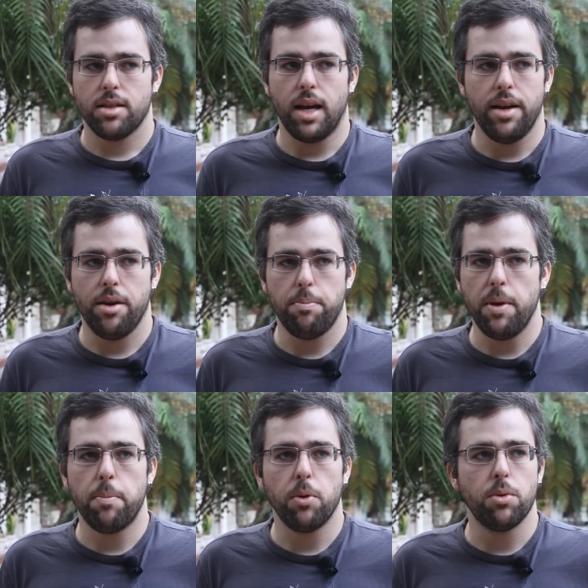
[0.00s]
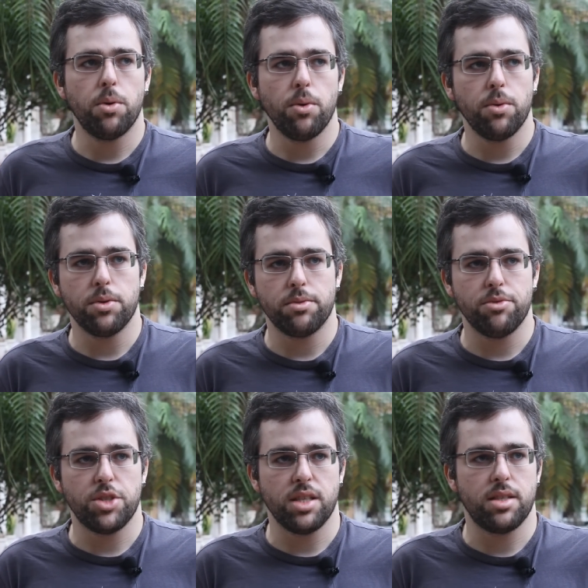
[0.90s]
I know people who
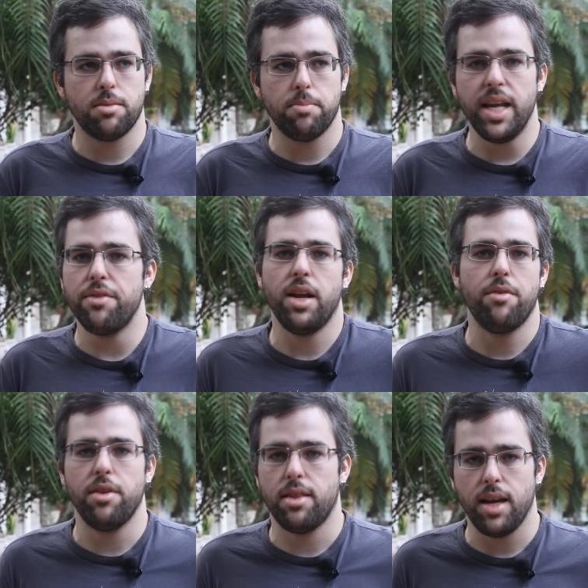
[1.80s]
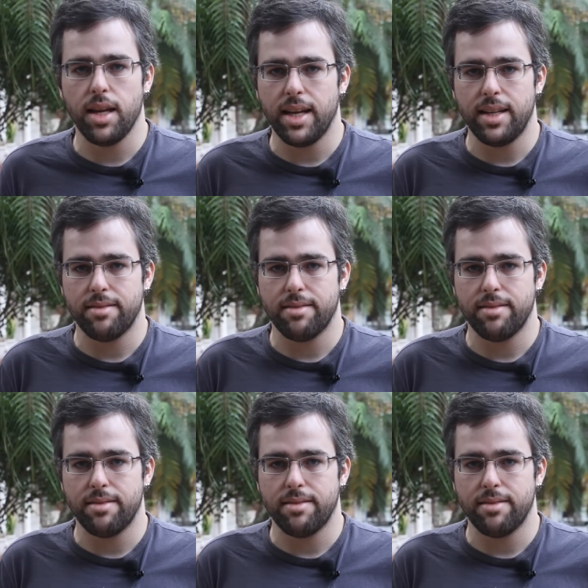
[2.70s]
just believe in everything,